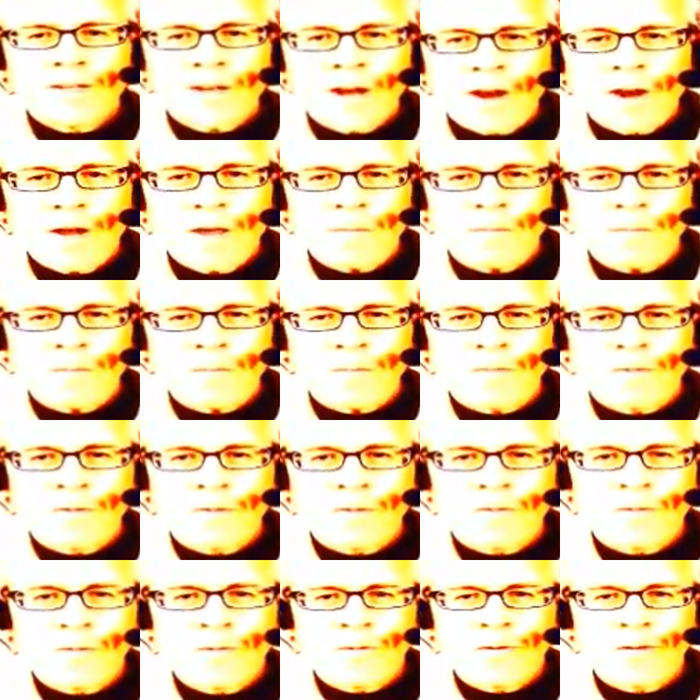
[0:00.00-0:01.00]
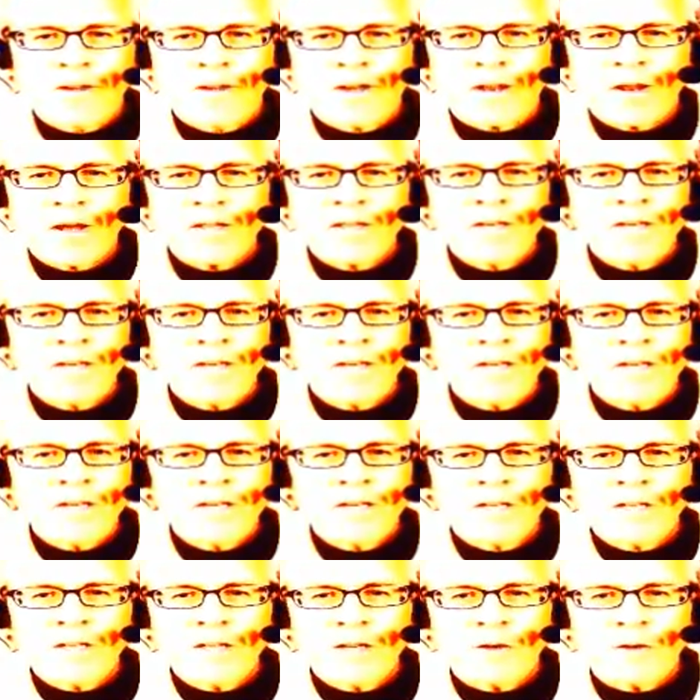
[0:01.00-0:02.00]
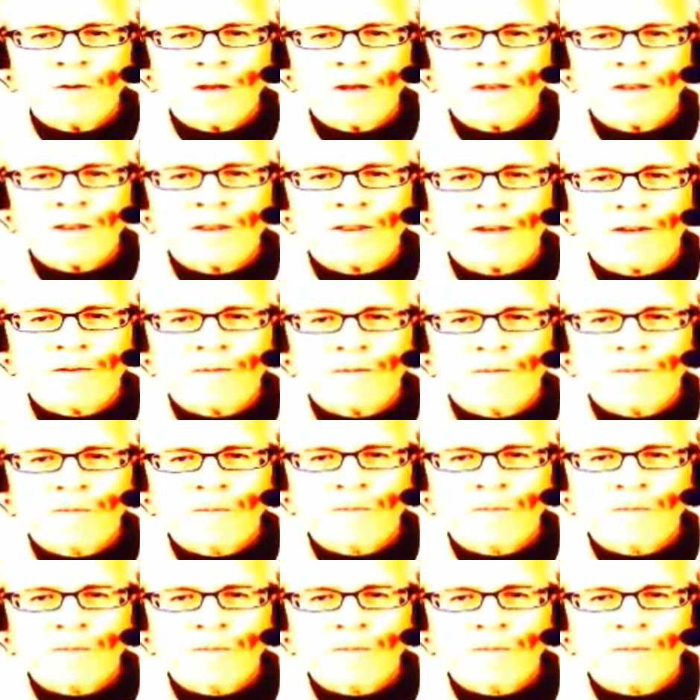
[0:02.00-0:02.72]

Time cannot teach the ego anything.